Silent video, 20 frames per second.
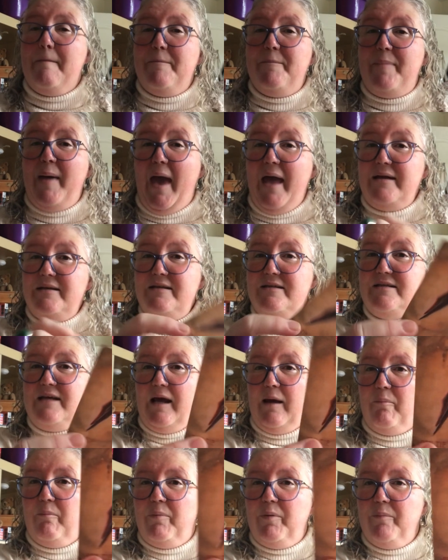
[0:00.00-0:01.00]
Pen
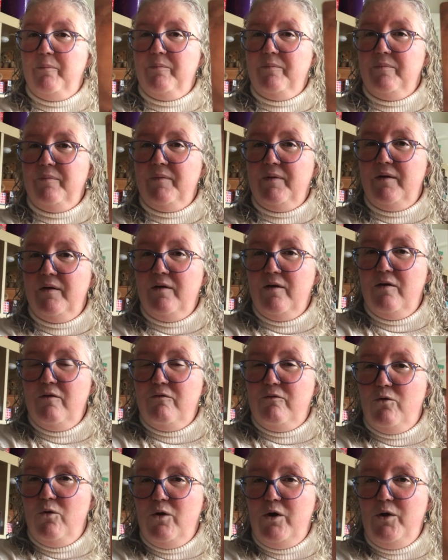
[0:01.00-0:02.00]
tip.
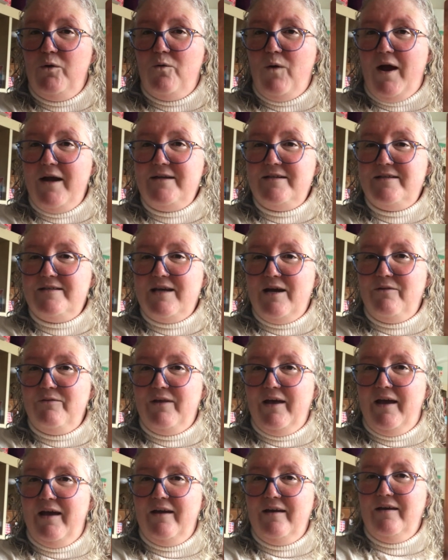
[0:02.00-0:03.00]
For all you writers out
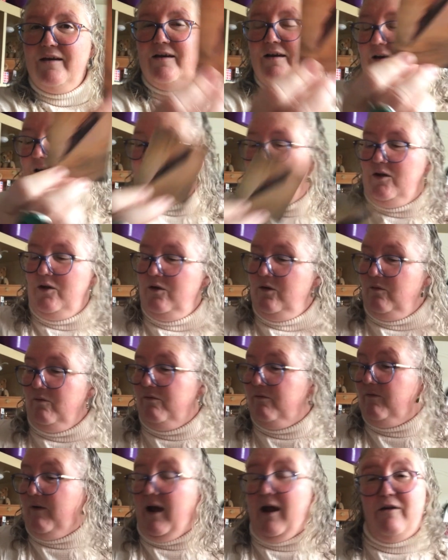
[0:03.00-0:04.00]
there, you can
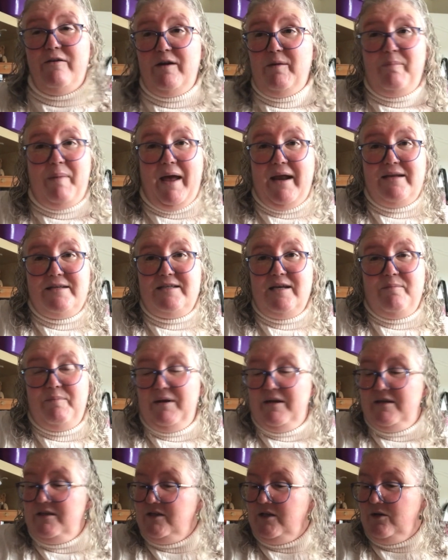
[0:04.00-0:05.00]
fire in a pen tip
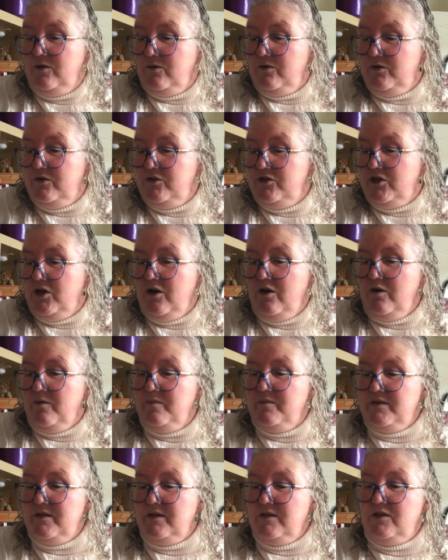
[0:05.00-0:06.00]
into your
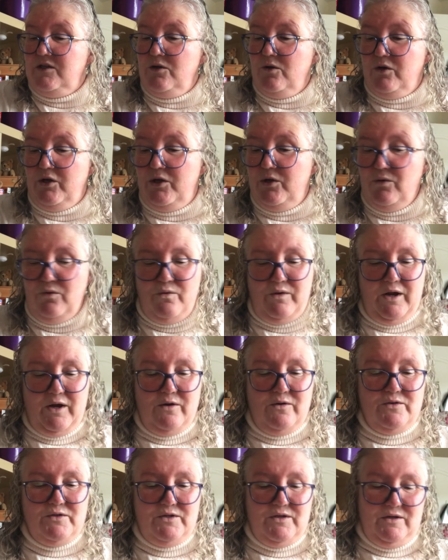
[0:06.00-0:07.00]
charms, into your
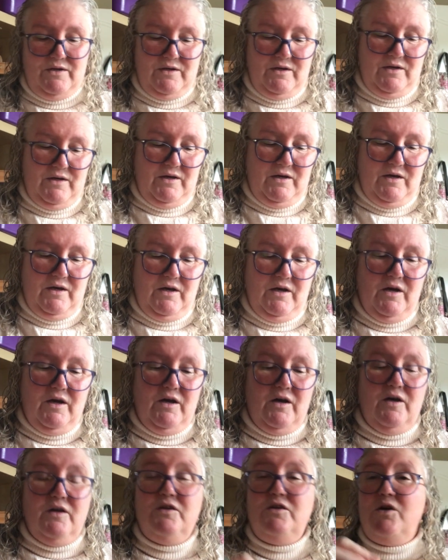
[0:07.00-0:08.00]
curios.
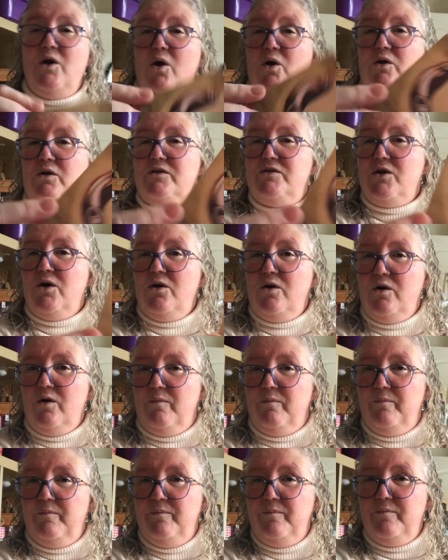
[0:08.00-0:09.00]
Doll's
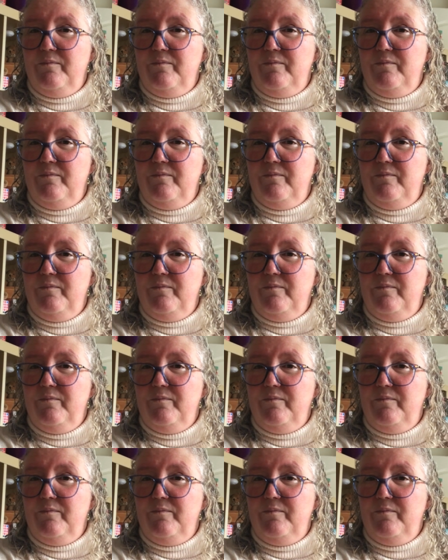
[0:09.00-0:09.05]
arm.